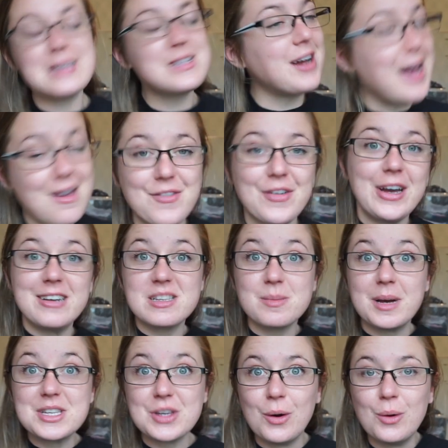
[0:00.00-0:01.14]
is not every item
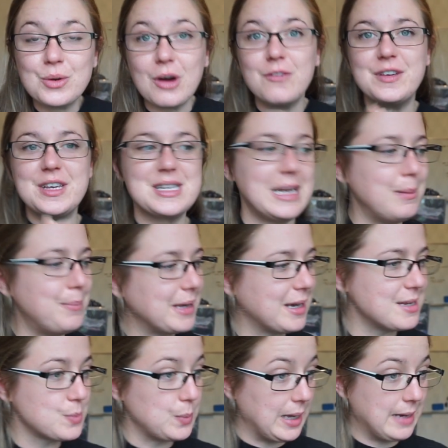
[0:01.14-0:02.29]
I sold, obviously,
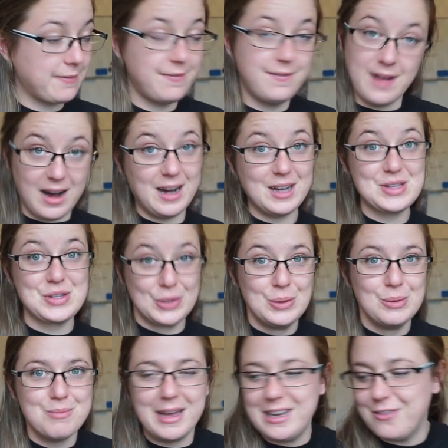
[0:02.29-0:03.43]
because we had far too
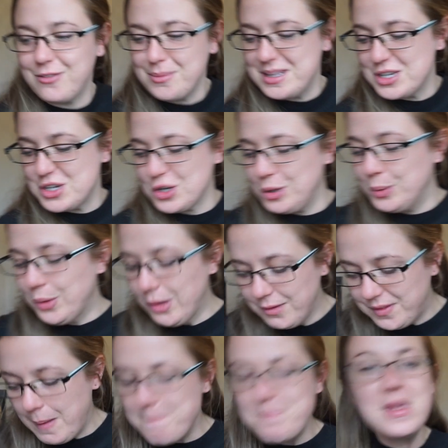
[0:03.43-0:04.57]
many for me to show you all of
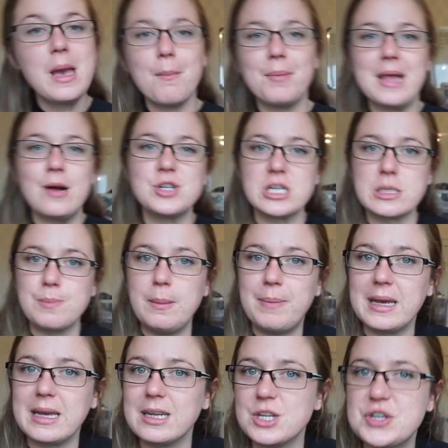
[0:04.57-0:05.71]
them. But that was just me
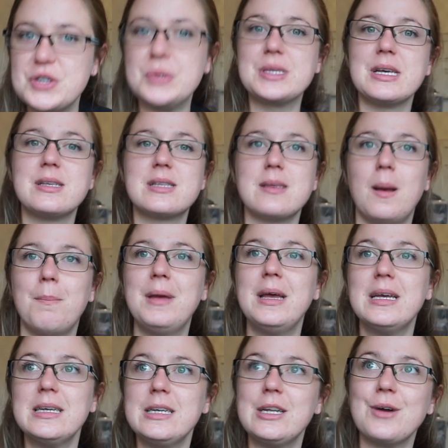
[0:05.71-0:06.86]
picking and choosing some,
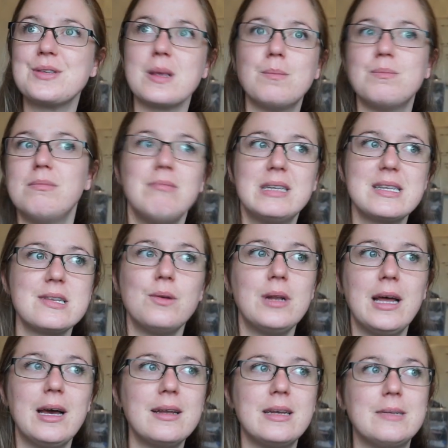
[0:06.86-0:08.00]
you know, some still
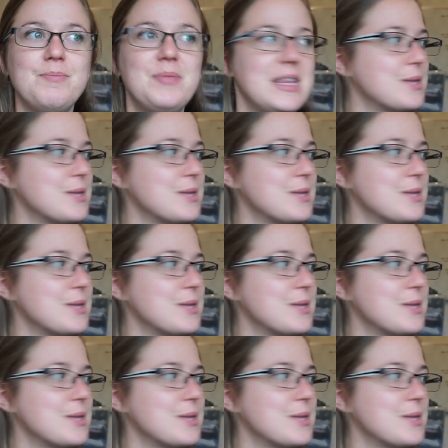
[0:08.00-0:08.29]
learning.